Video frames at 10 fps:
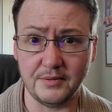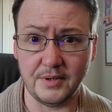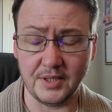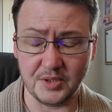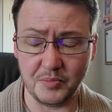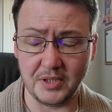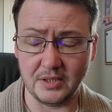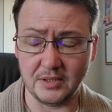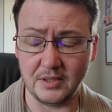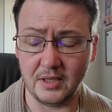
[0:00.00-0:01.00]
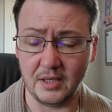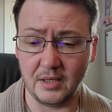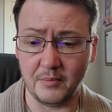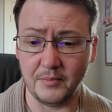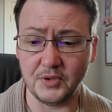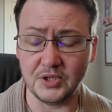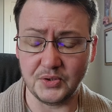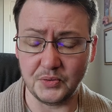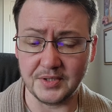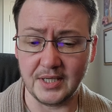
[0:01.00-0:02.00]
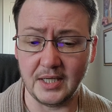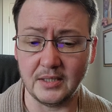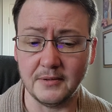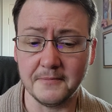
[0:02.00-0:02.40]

husband um, to suicide.